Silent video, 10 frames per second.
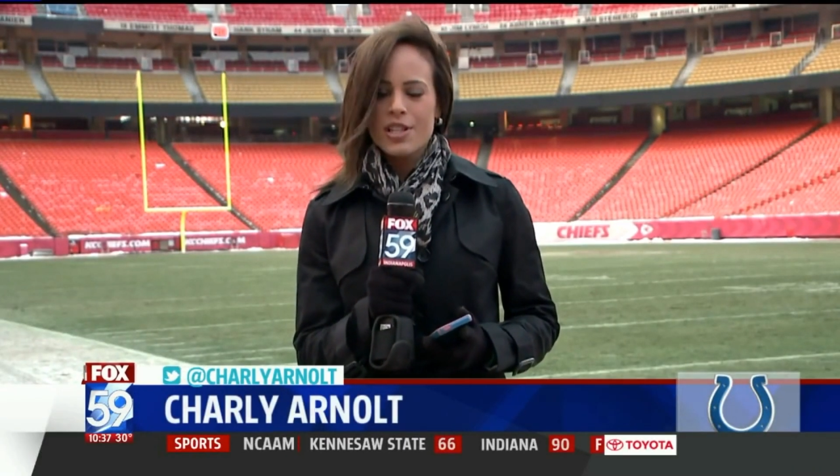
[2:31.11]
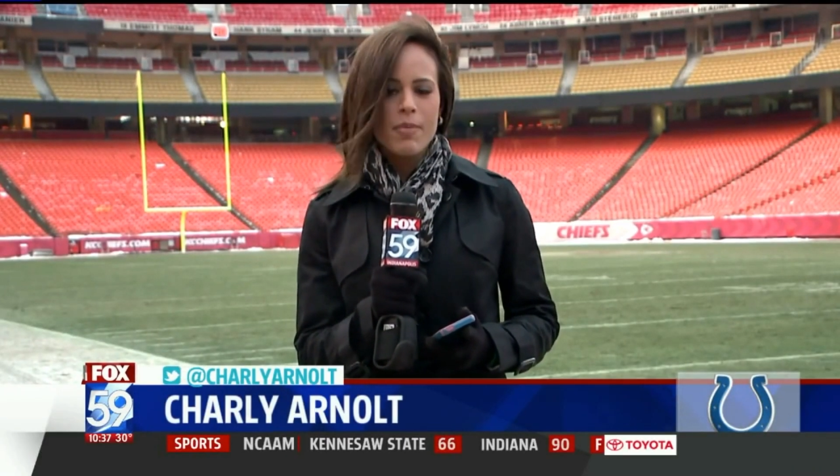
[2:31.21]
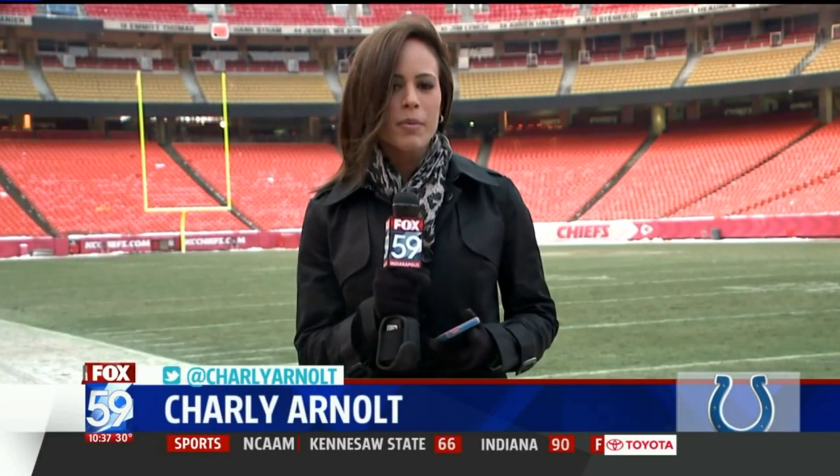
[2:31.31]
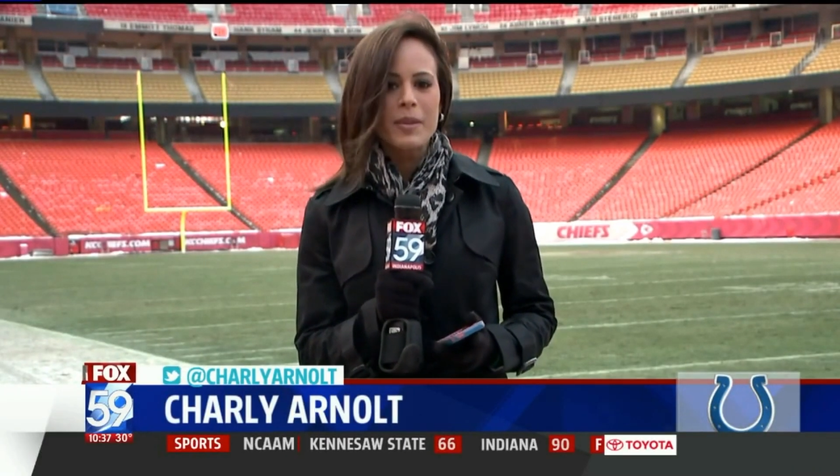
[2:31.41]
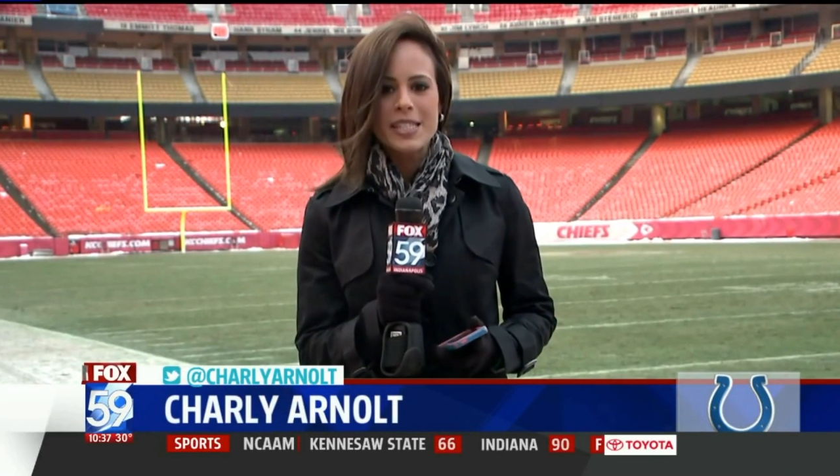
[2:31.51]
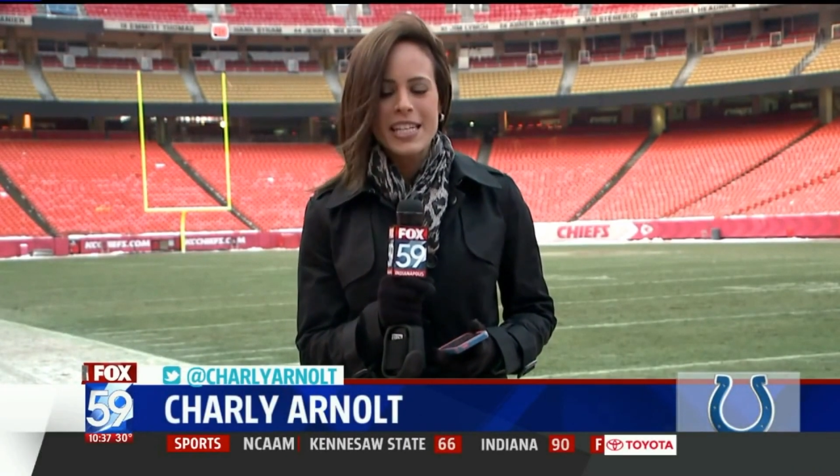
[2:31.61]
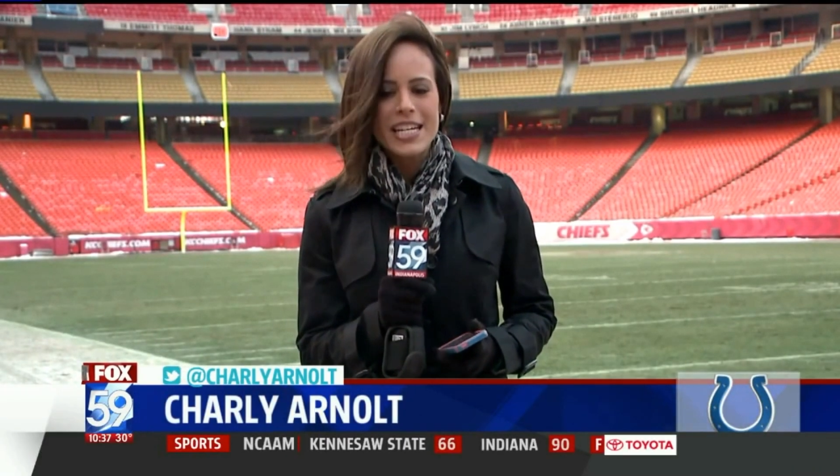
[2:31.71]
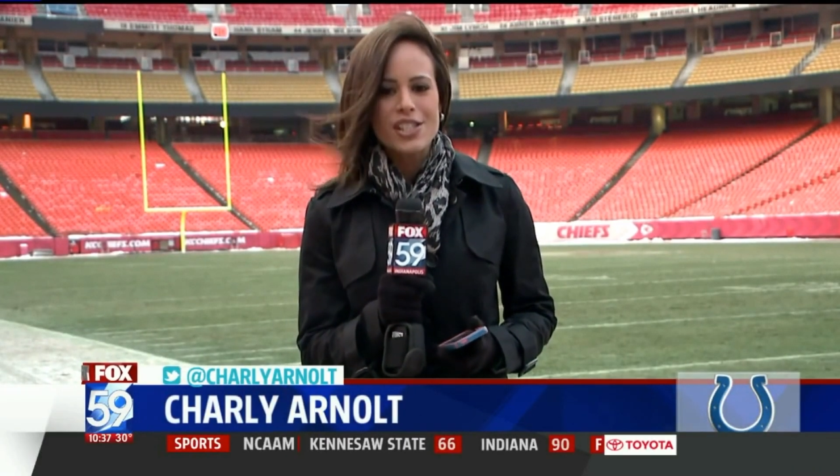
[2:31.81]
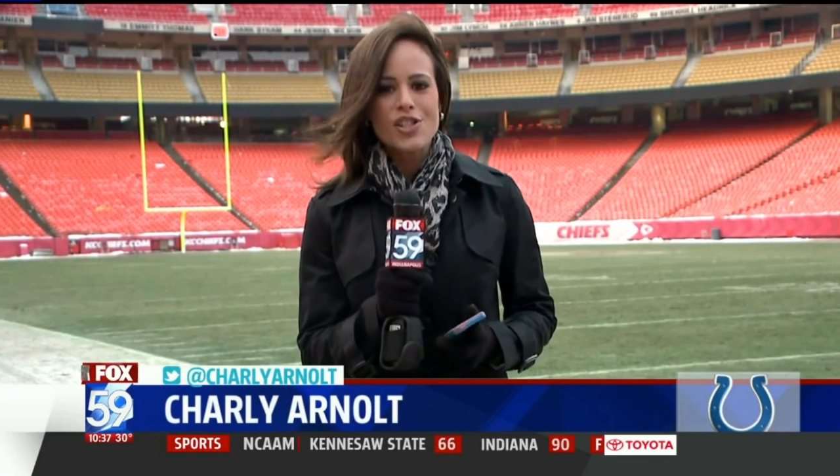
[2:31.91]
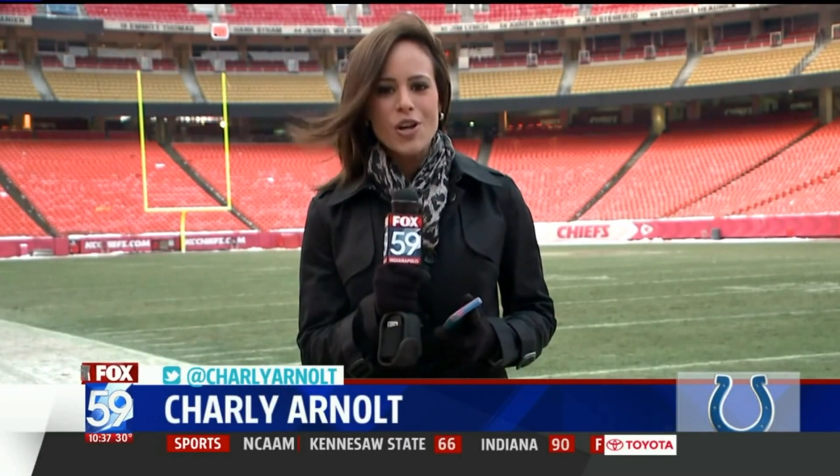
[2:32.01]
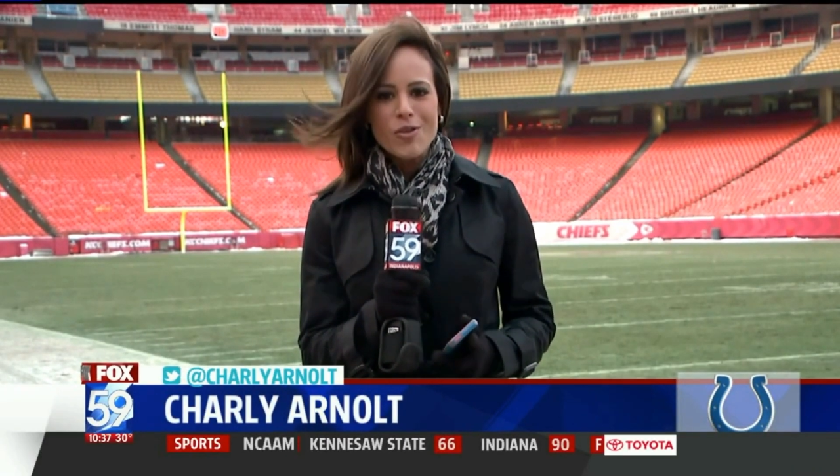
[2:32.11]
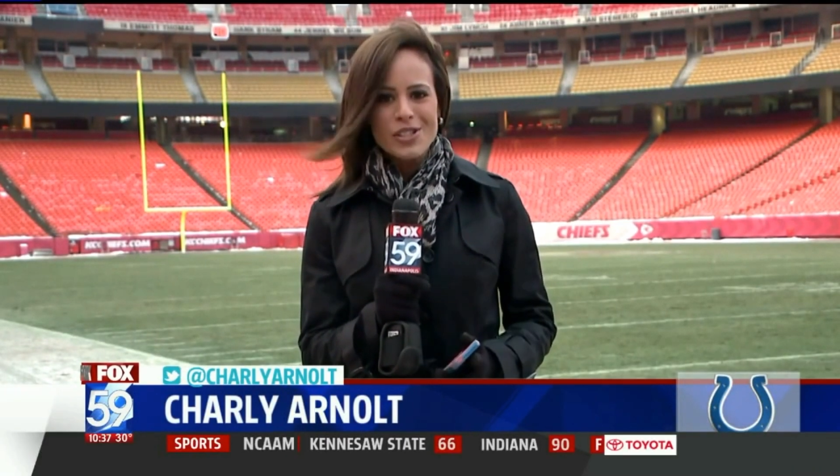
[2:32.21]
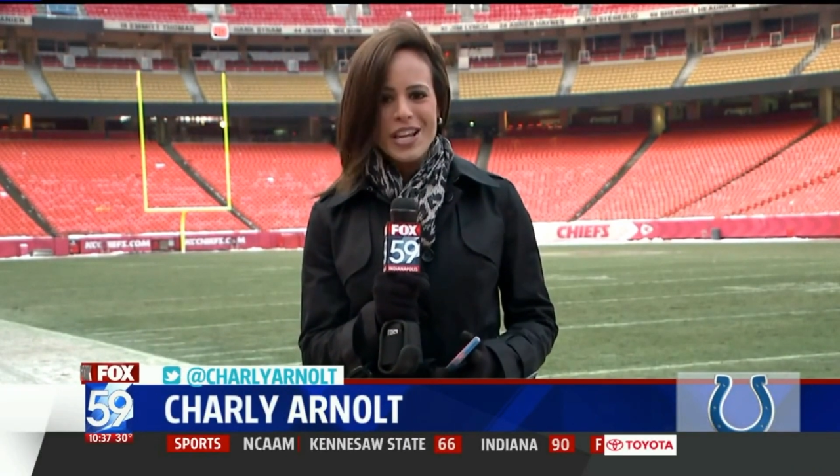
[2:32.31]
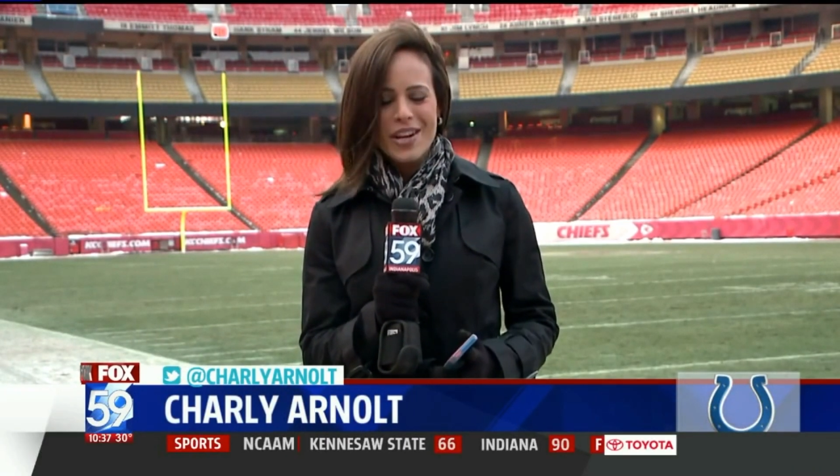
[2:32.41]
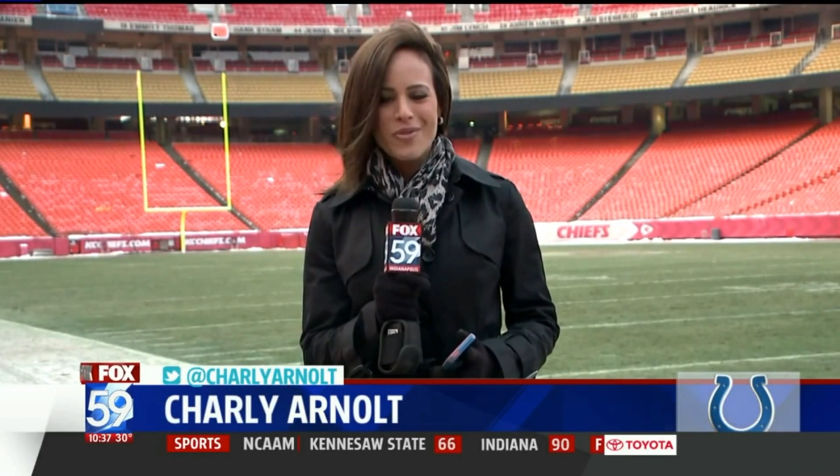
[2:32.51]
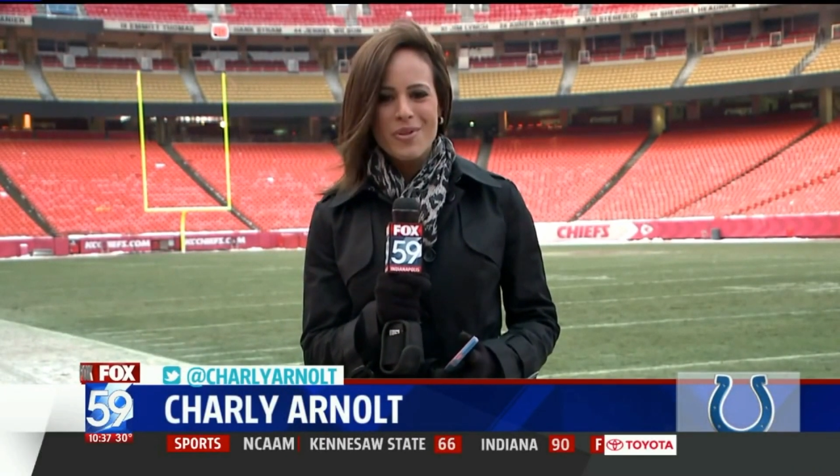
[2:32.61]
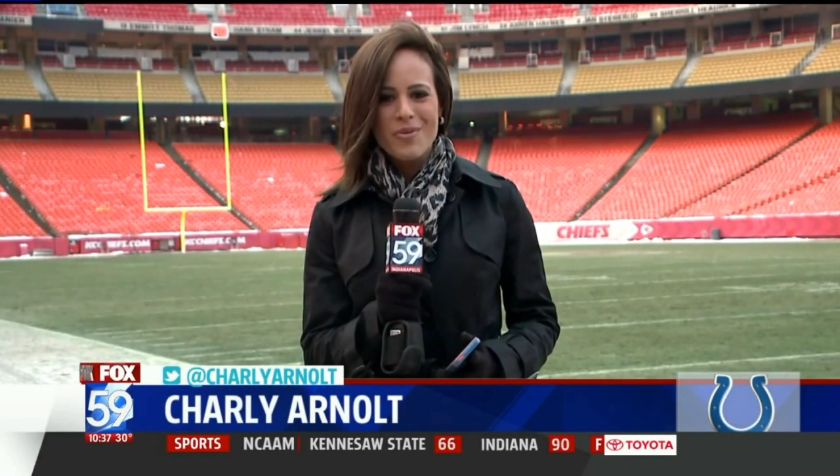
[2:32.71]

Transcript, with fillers: didn't wait around for opportunity to come to